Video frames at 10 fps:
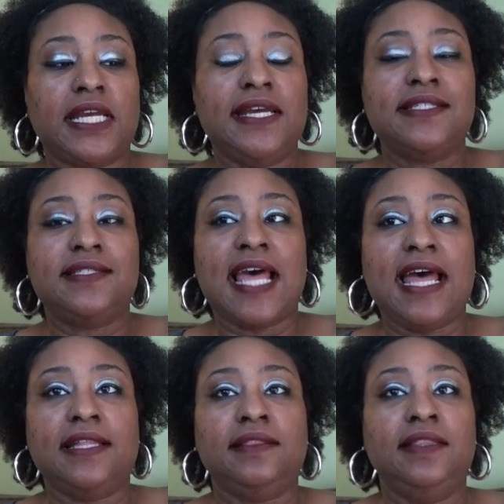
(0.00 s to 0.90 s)
is
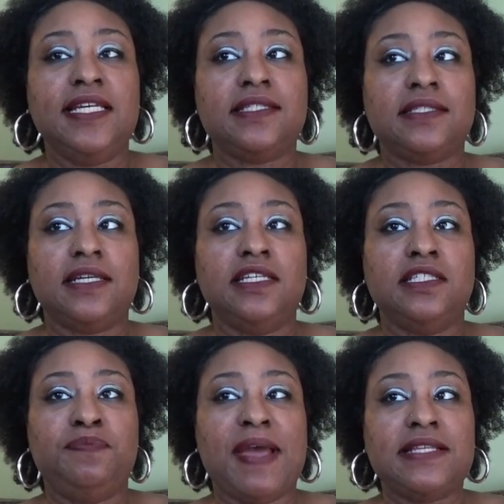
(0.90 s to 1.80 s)
that this
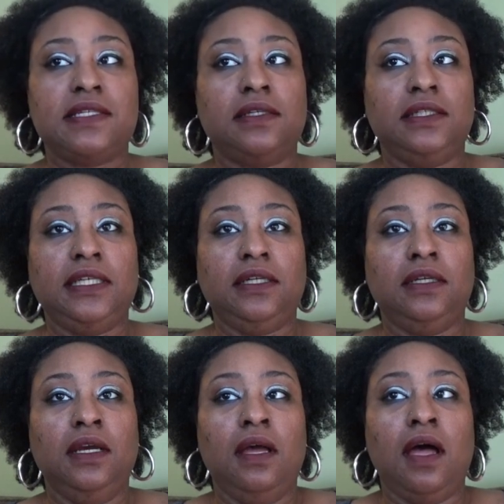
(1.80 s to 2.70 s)
is
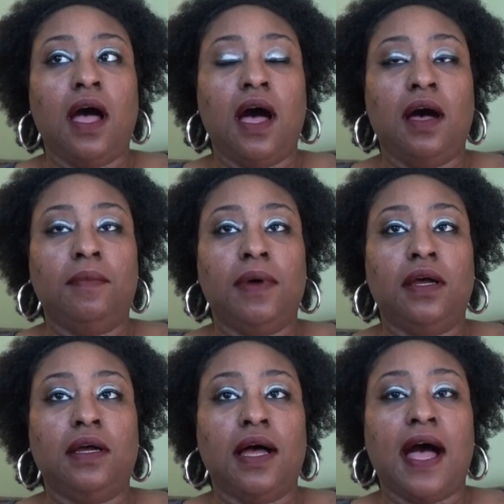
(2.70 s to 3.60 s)
basically a
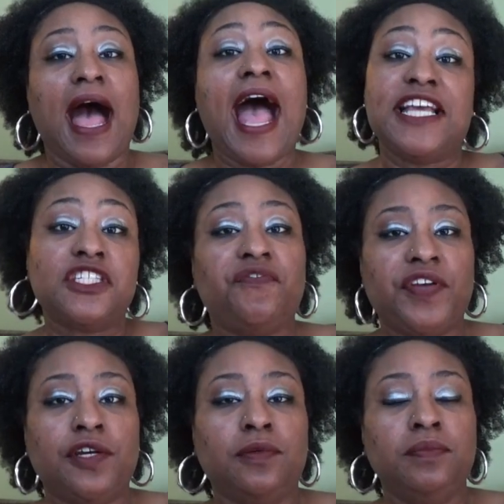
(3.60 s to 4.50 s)
heist
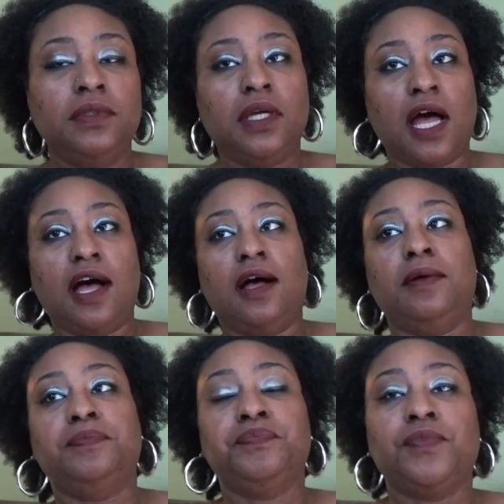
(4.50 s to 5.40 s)
film.
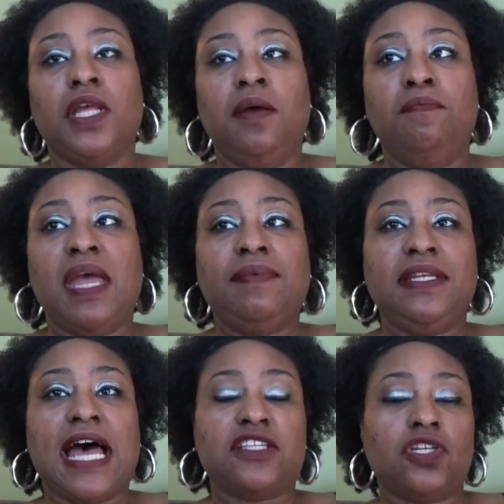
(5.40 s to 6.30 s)

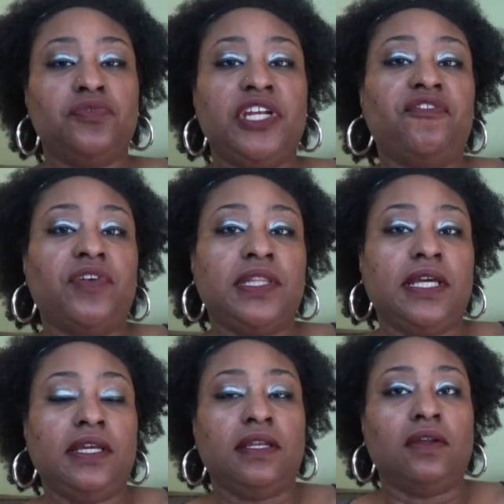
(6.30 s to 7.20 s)
Maybe not so different
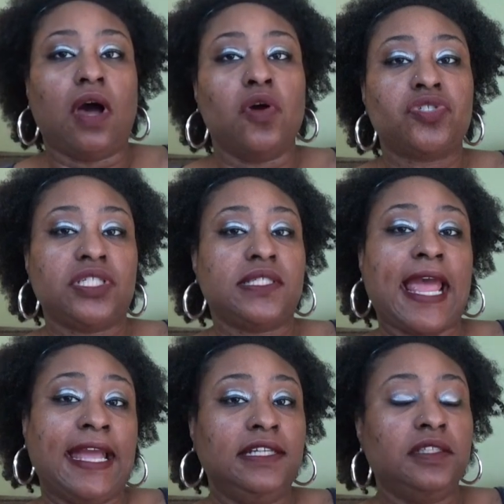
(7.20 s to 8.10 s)
than Ocean's
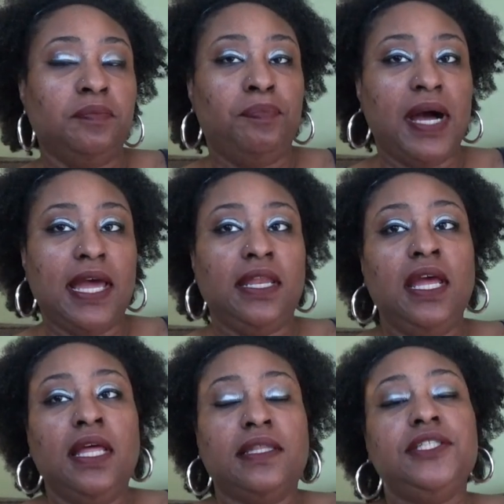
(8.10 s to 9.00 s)
8, but
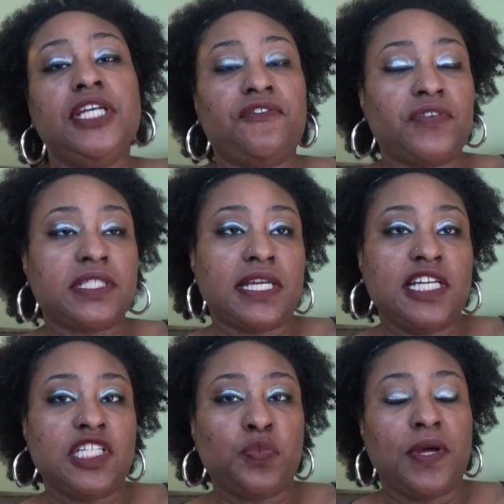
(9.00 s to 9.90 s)
the difference
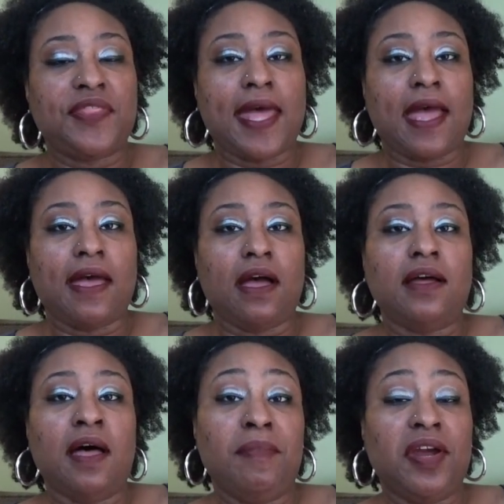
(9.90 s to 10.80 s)
is with
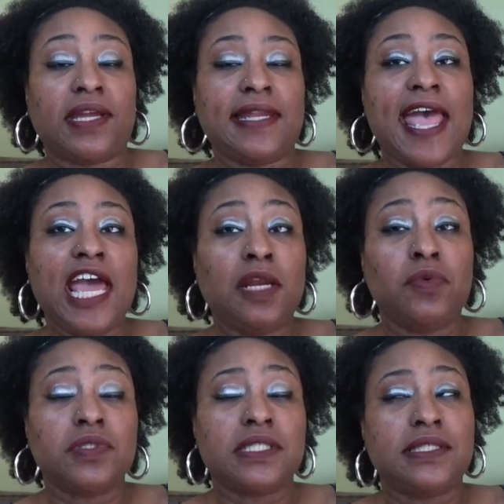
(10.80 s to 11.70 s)
American
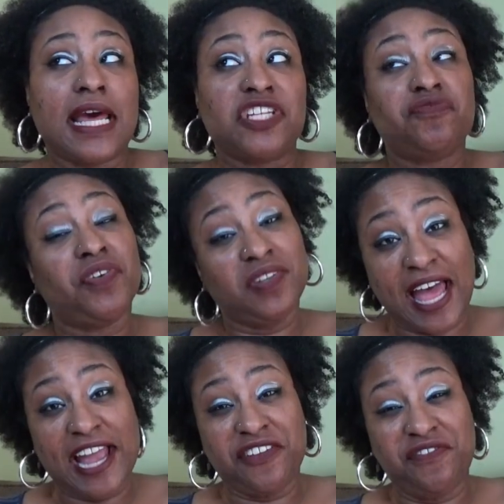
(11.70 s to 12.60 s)
Animals is that it's real
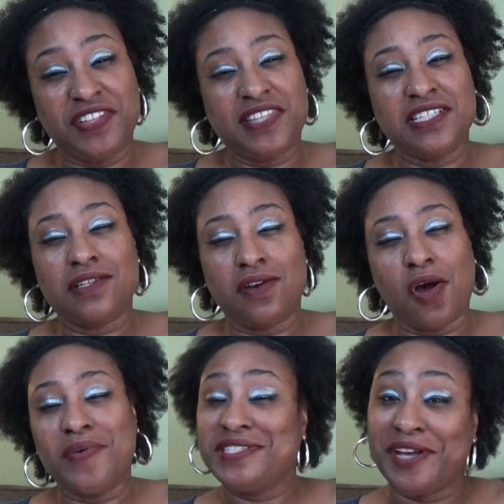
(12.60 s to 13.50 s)
life and things don't
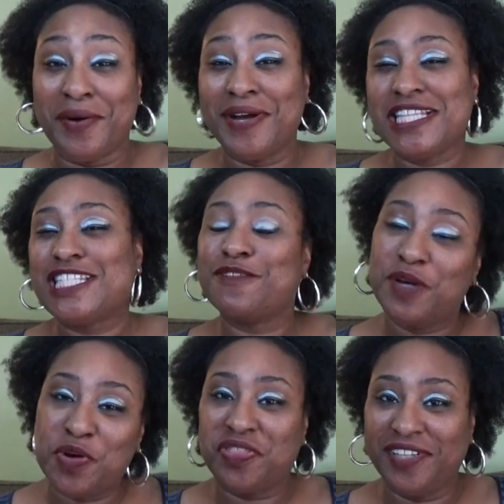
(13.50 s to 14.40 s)
always go as
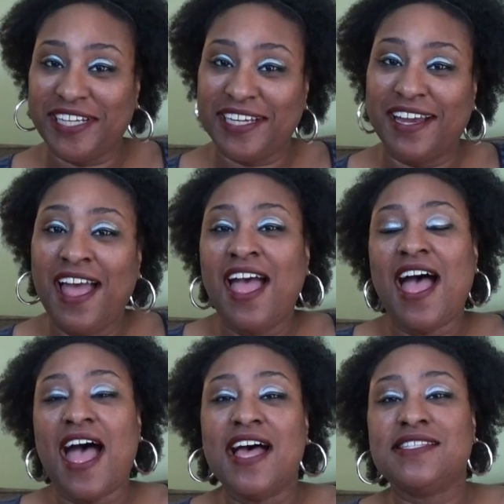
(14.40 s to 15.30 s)
smoothly
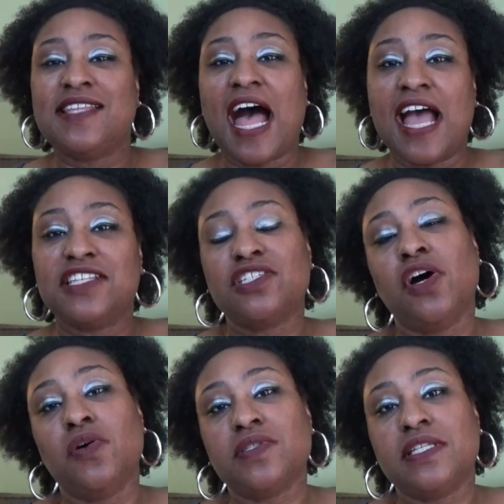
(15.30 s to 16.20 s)
as the heist
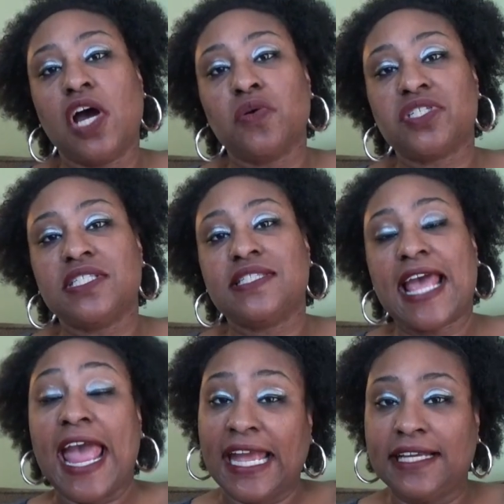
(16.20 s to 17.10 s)
goes in Ocean's
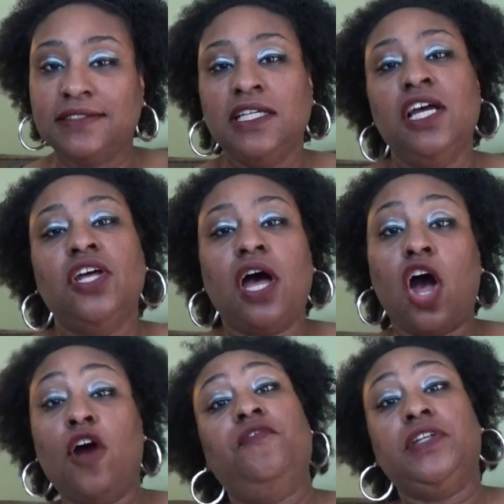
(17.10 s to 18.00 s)
8.
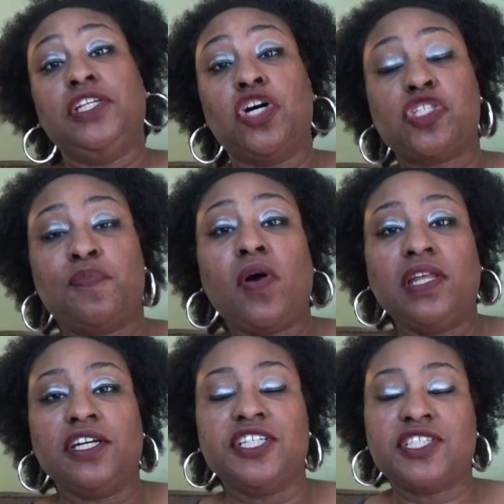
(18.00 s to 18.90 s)
Hopefully no
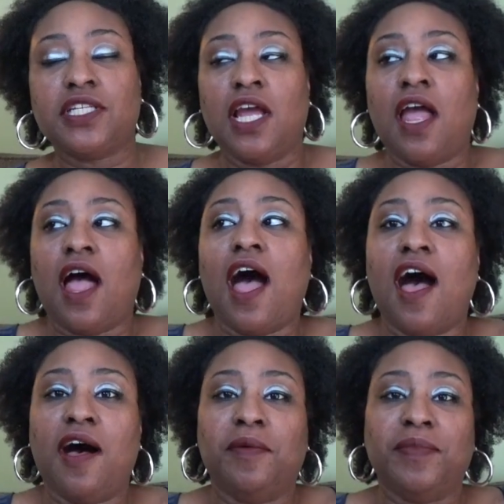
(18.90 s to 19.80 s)
spoilers
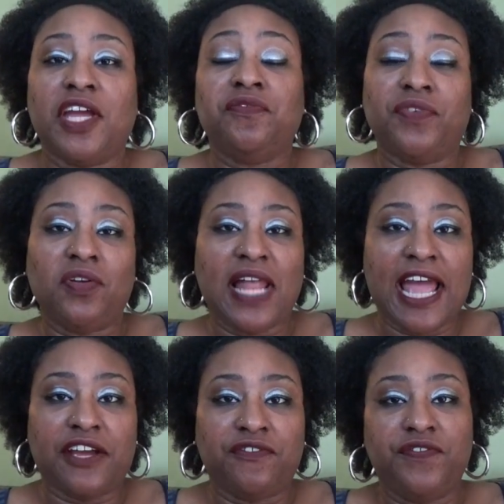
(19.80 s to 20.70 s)
in real
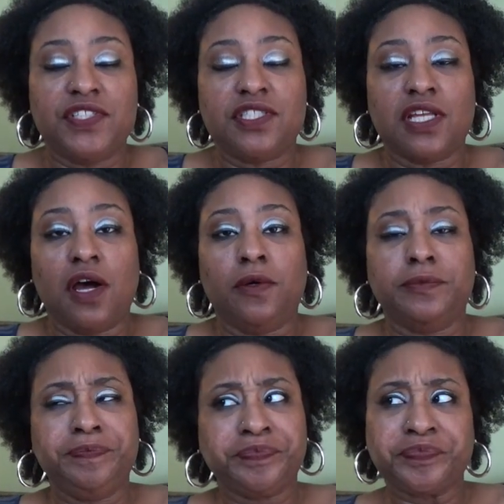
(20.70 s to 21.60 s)
life. So